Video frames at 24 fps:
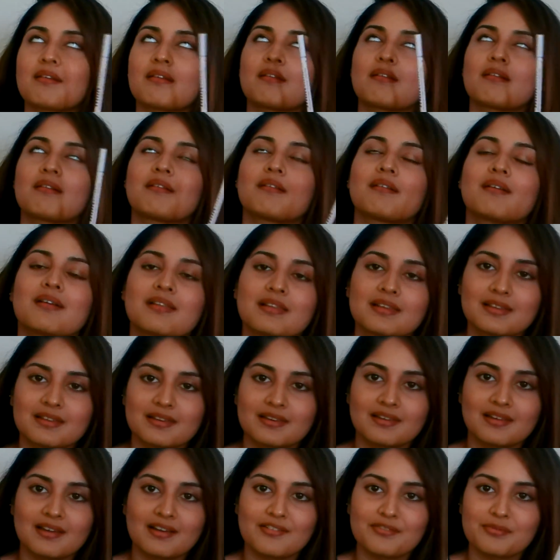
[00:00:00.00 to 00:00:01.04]
really
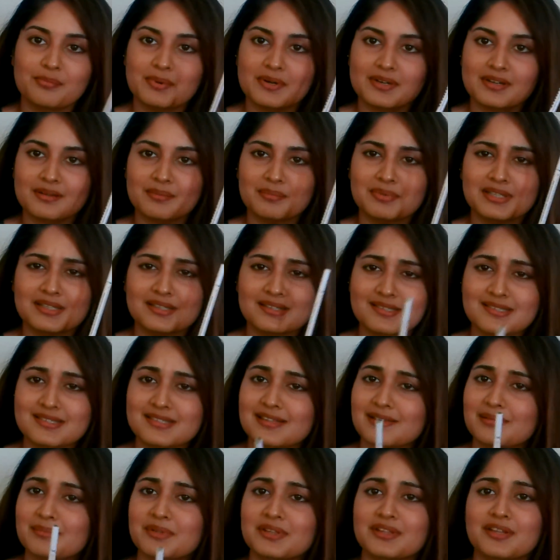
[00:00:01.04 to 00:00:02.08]
love but please
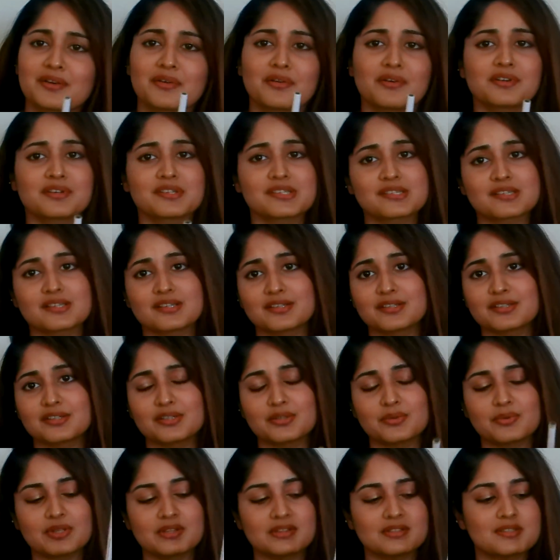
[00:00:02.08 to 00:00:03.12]
tell me they're not
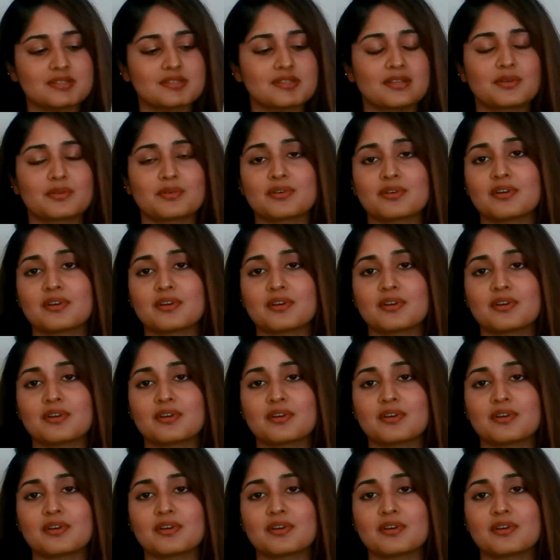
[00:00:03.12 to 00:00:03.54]
discontinuing this they do